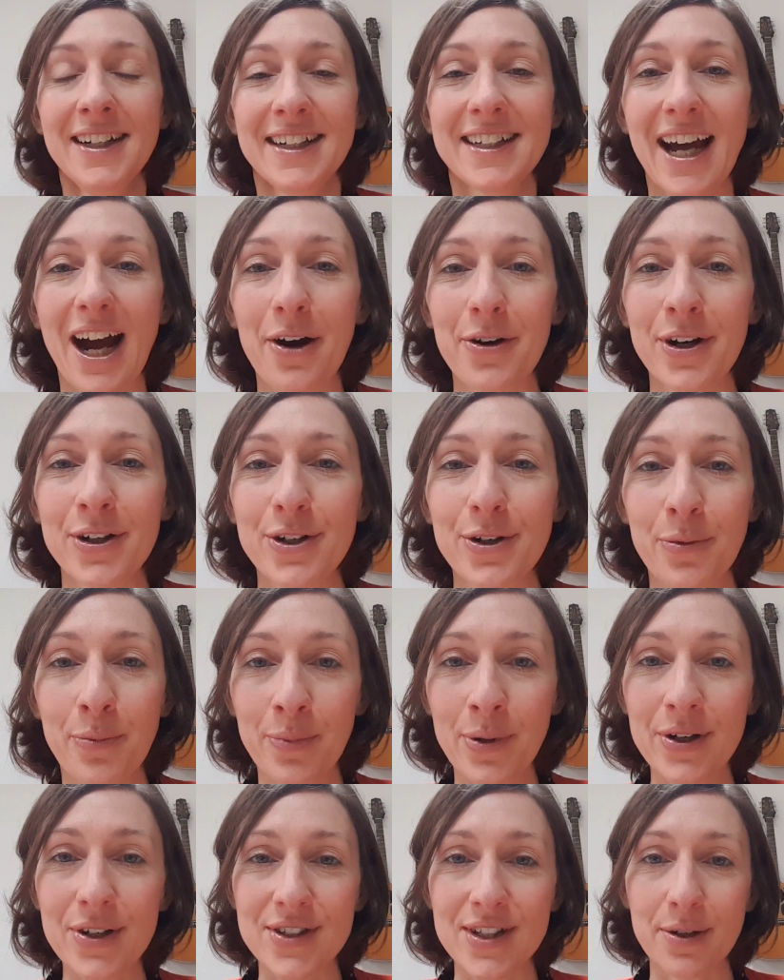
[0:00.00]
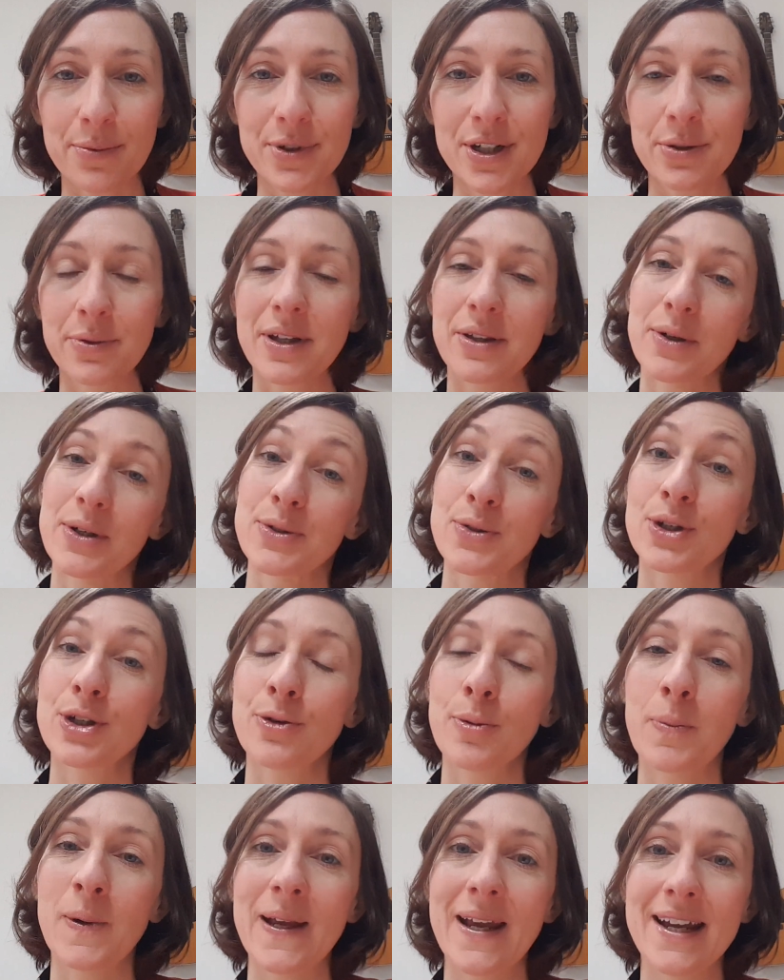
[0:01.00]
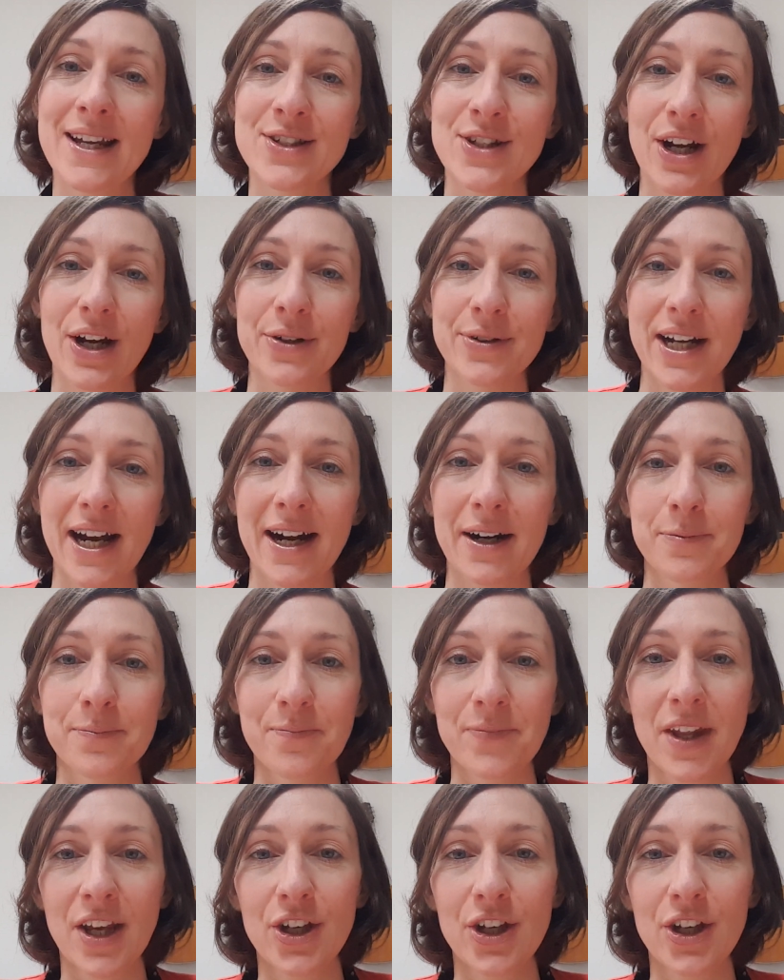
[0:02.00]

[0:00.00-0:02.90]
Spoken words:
Now, a young person I worked with, it was a couple of years ago now,